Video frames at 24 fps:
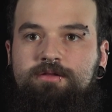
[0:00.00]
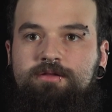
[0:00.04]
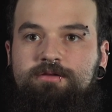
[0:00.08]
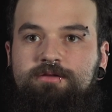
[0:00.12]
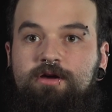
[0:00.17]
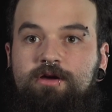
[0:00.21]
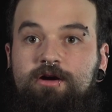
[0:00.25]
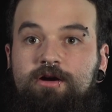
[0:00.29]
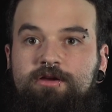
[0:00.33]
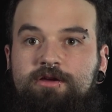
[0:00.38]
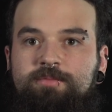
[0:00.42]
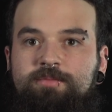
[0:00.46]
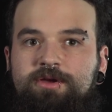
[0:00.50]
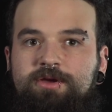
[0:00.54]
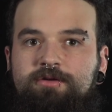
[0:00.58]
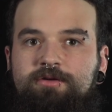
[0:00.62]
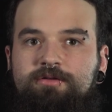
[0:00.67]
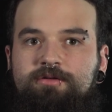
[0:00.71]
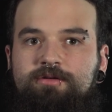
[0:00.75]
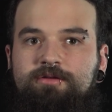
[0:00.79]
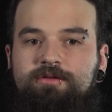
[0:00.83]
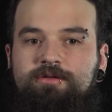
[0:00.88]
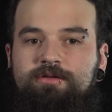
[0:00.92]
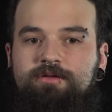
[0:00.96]
talk
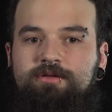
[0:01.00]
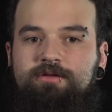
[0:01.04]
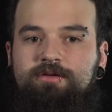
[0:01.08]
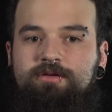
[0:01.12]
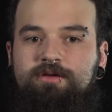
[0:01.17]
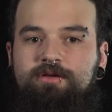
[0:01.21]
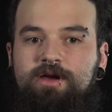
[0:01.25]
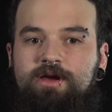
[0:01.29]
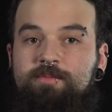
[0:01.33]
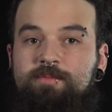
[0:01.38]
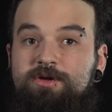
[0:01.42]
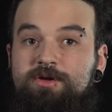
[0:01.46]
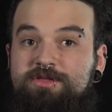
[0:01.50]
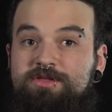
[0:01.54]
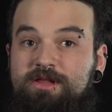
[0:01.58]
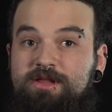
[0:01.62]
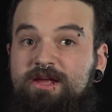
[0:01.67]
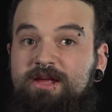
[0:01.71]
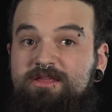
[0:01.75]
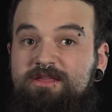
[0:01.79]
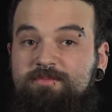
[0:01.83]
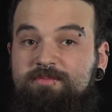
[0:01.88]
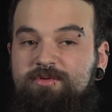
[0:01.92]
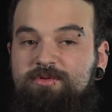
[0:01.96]
about how much they
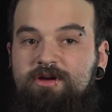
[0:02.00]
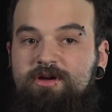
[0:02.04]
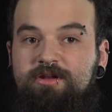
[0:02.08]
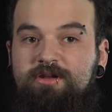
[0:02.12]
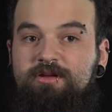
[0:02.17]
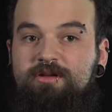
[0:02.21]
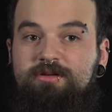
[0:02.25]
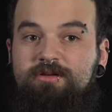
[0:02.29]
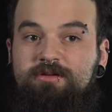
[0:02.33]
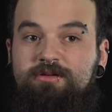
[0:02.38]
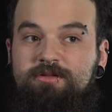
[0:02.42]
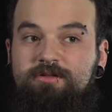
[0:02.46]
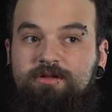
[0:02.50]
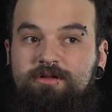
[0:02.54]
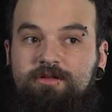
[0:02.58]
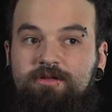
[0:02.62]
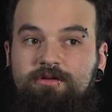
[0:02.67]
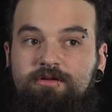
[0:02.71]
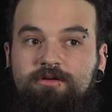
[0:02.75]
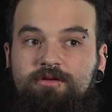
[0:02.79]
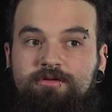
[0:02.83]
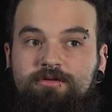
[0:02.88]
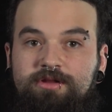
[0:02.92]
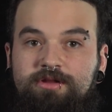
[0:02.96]
like the product, or
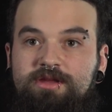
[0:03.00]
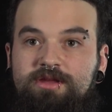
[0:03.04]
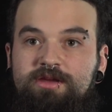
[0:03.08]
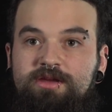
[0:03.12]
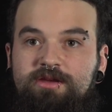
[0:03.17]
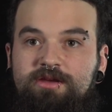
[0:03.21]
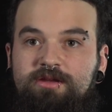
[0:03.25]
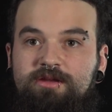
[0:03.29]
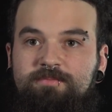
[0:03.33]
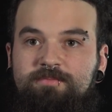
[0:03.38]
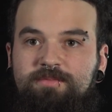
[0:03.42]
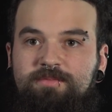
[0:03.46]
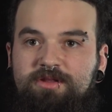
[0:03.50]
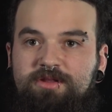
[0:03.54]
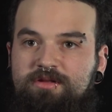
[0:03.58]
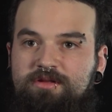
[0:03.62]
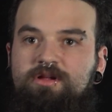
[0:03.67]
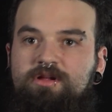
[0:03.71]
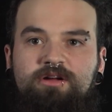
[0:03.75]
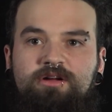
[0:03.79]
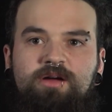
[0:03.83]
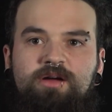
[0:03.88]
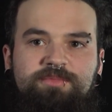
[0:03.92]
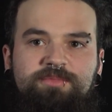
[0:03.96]
they'll critique it, but
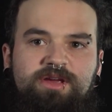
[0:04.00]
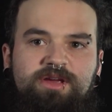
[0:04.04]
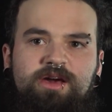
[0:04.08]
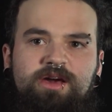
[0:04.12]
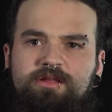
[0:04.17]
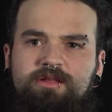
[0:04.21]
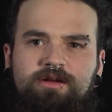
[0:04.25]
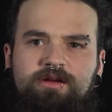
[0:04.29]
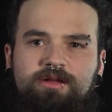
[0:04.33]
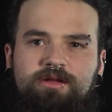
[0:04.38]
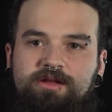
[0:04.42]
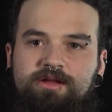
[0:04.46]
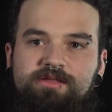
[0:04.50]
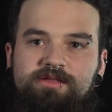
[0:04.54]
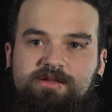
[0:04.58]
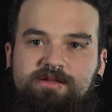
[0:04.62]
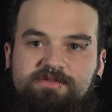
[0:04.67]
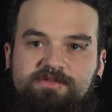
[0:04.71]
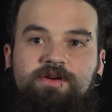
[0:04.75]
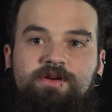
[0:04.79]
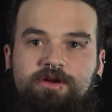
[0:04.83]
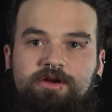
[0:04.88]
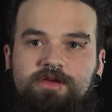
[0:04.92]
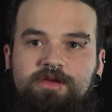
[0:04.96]
they'll all come together and
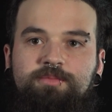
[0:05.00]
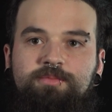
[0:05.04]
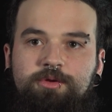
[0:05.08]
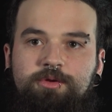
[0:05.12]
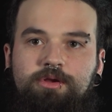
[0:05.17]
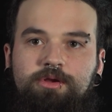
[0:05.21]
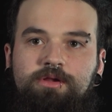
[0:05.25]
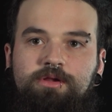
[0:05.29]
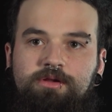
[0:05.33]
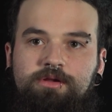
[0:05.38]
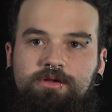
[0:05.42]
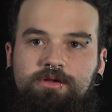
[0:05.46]
it's very communal.